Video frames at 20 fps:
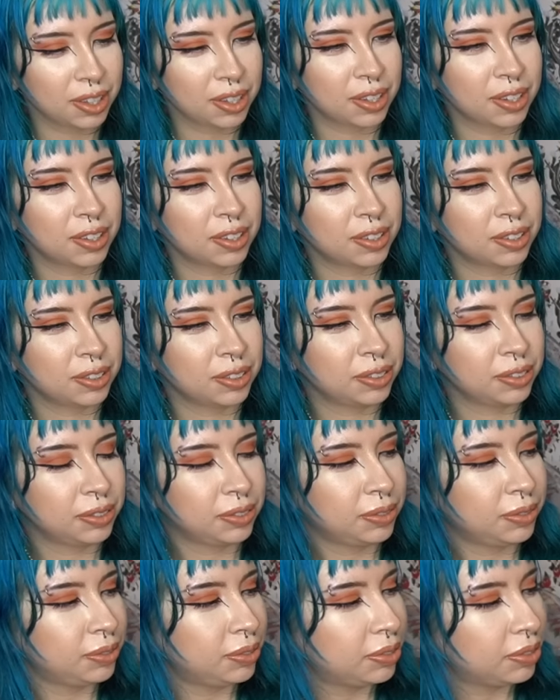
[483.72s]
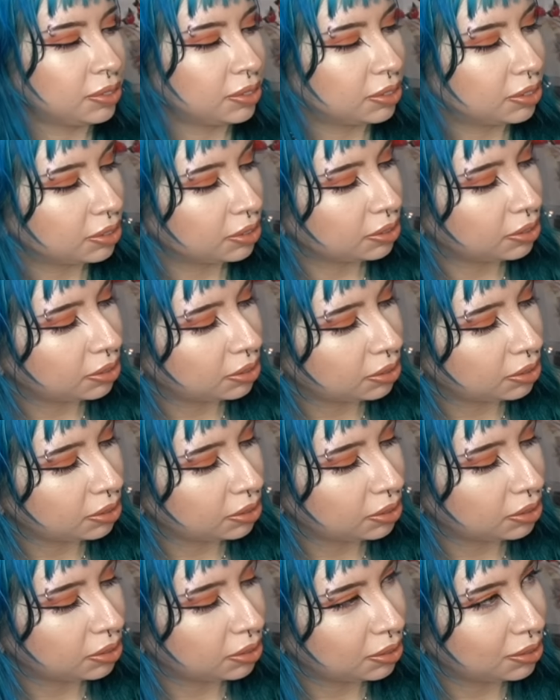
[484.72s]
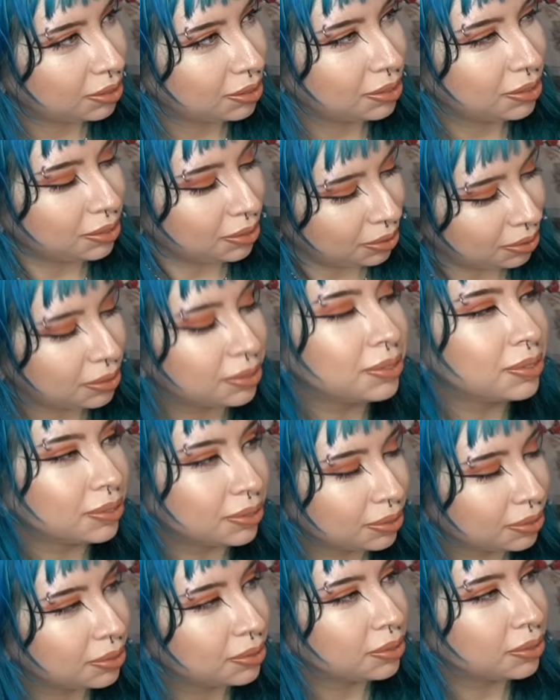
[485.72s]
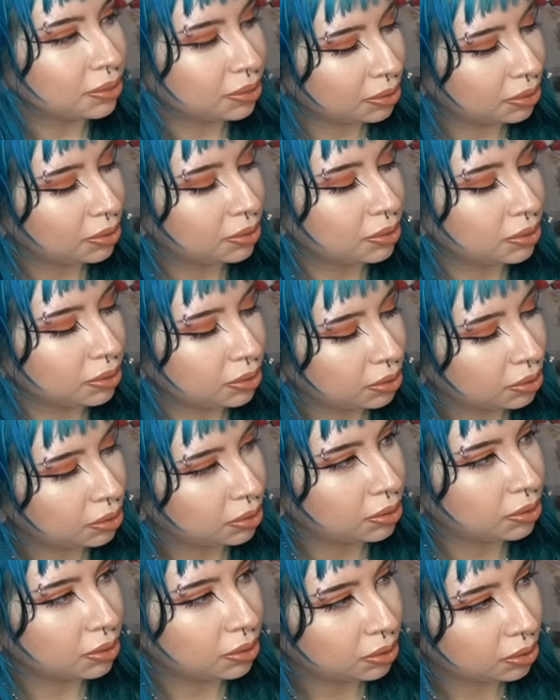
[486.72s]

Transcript: No words are spoken by the person on screen.